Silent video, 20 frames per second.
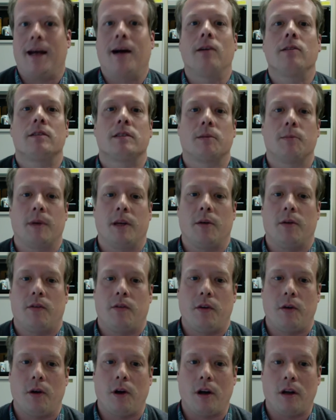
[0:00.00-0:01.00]
out to be
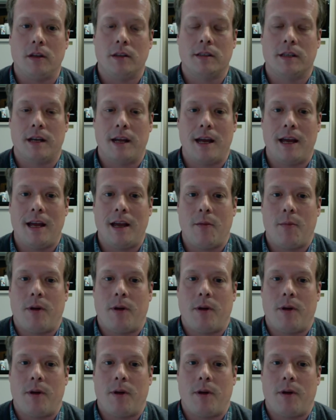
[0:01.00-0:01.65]
with you all today,